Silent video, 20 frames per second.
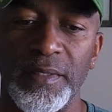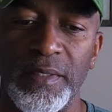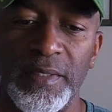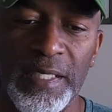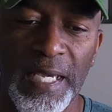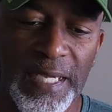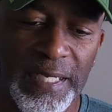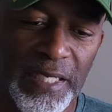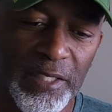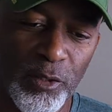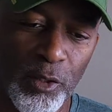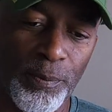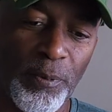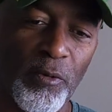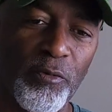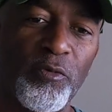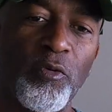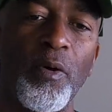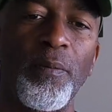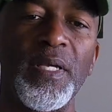taking their
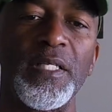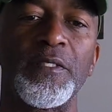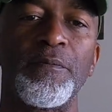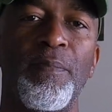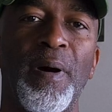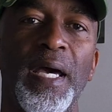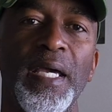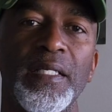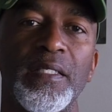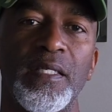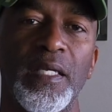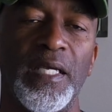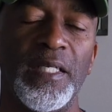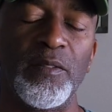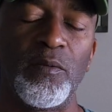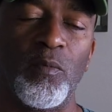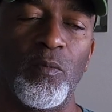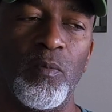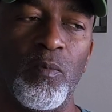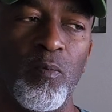performance bikes
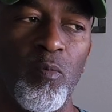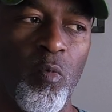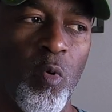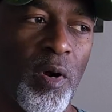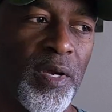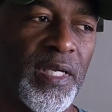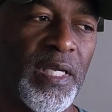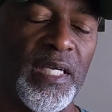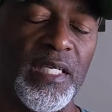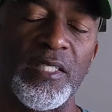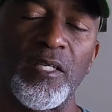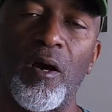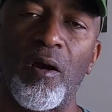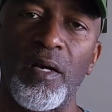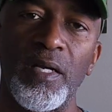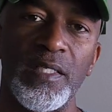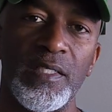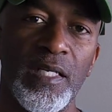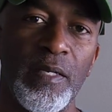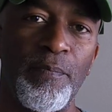and working as
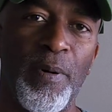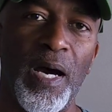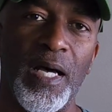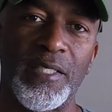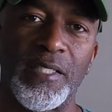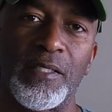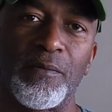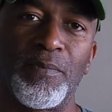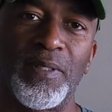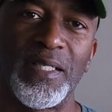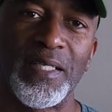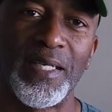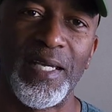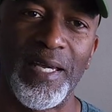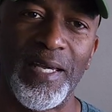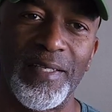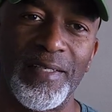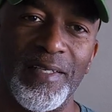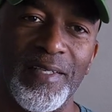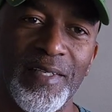hard as they possibly
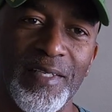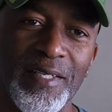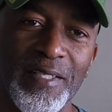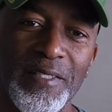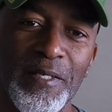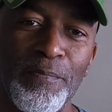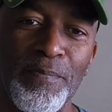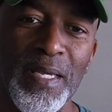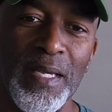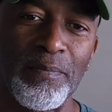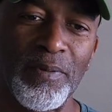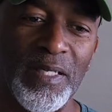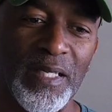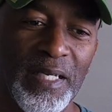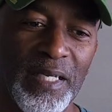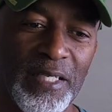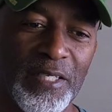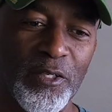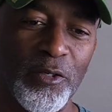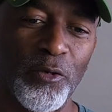can to be able
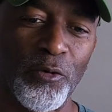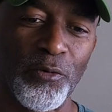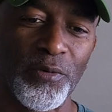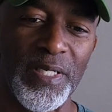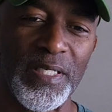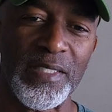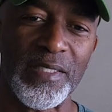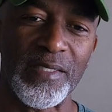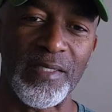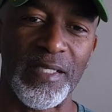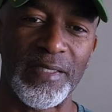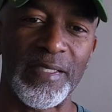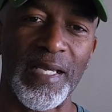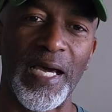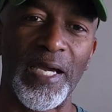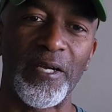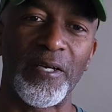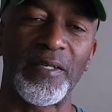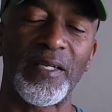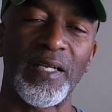to increase the
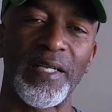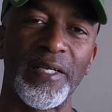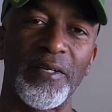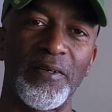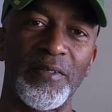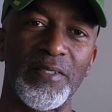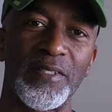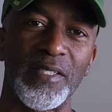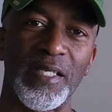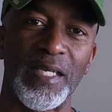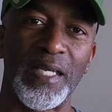tire clearance to